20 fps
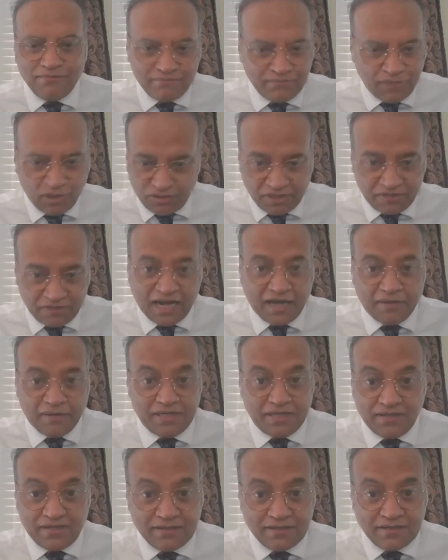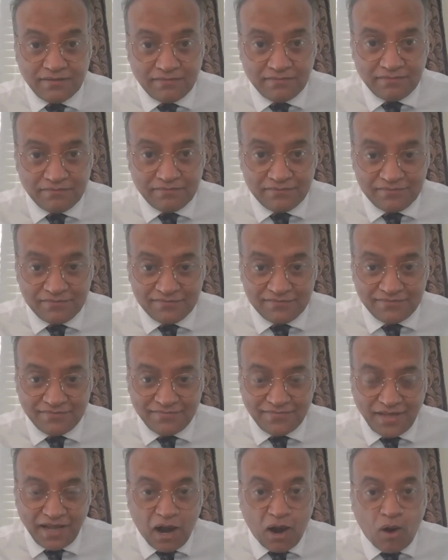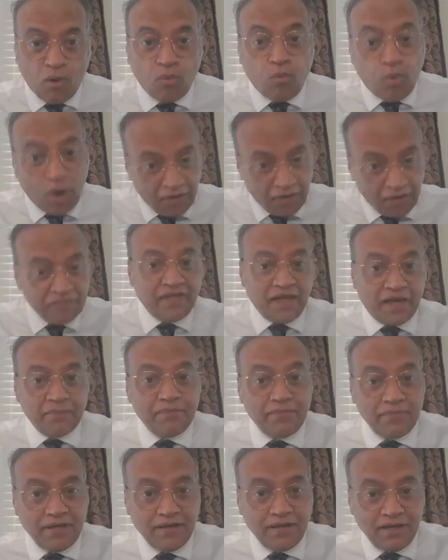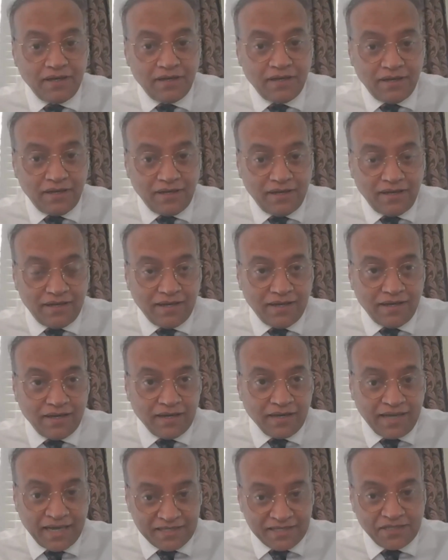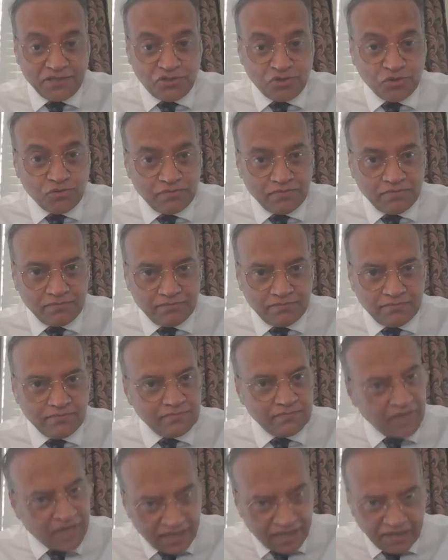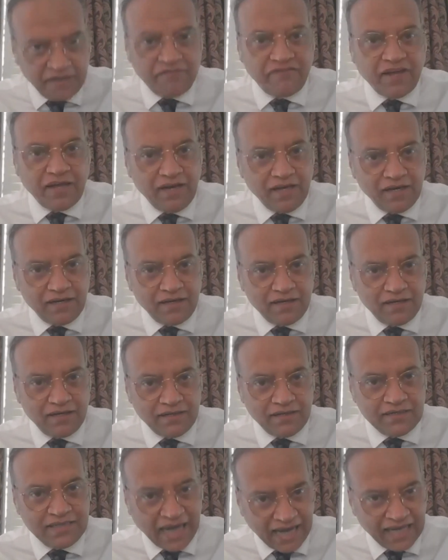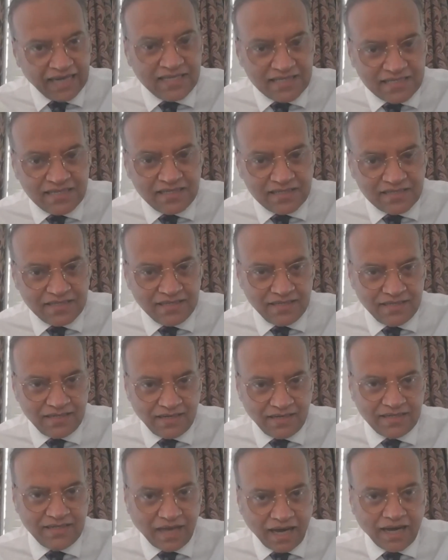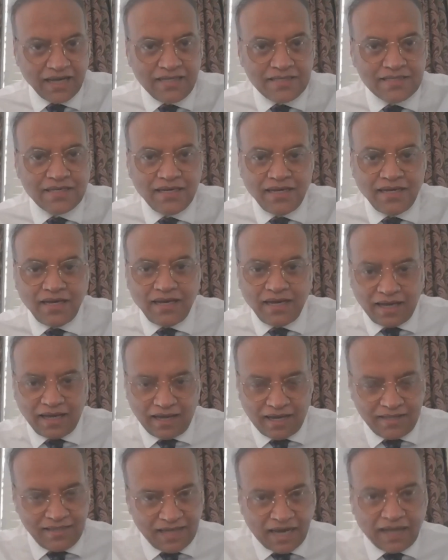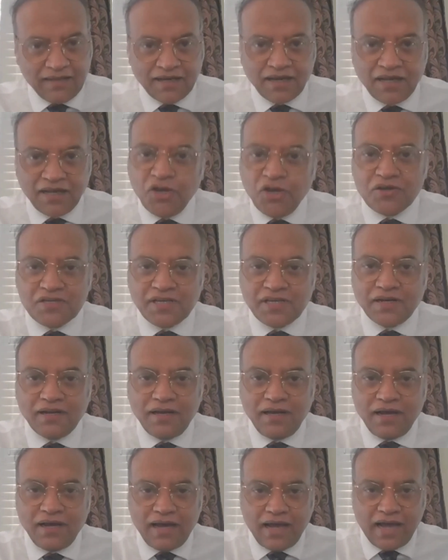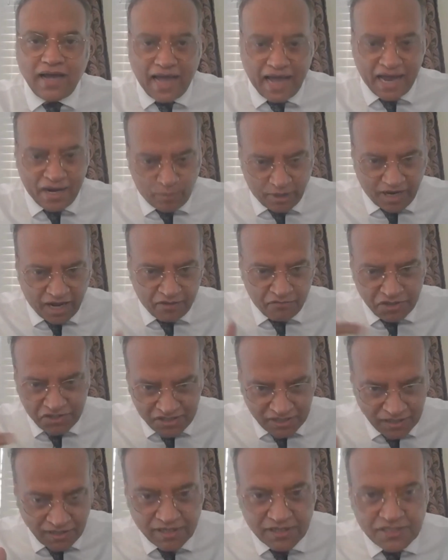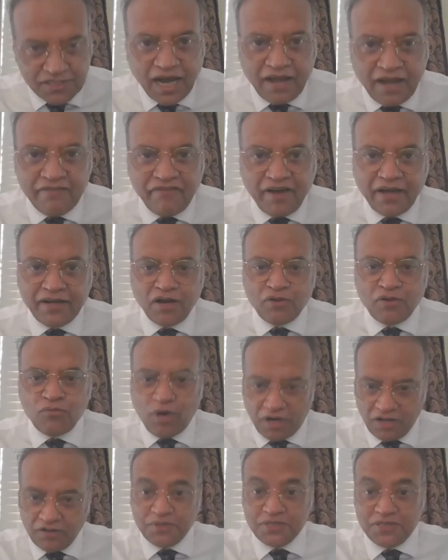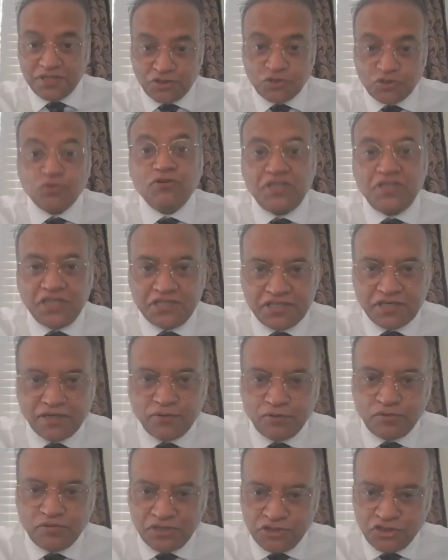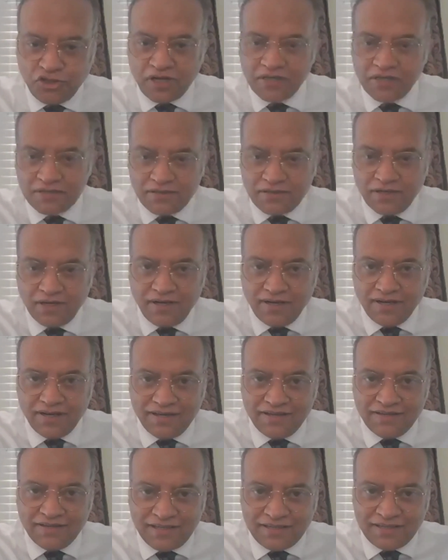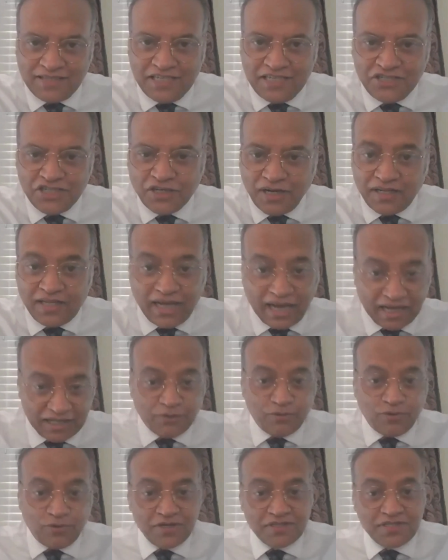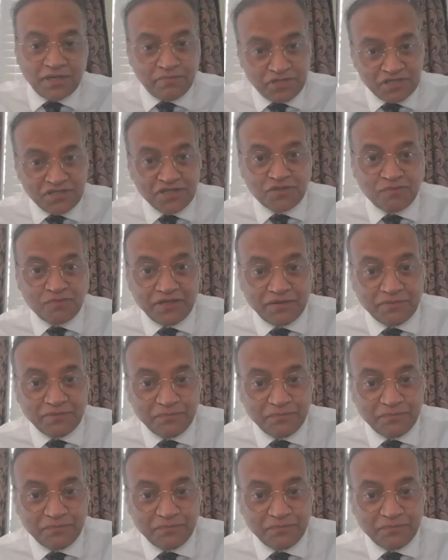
both of diabetes. One of them gets into kidney failure, dialysis, and dies, and the other cures it and when I research, I find out one of them is a school teacher who enjoys uh, teaching, and the other was a businessman.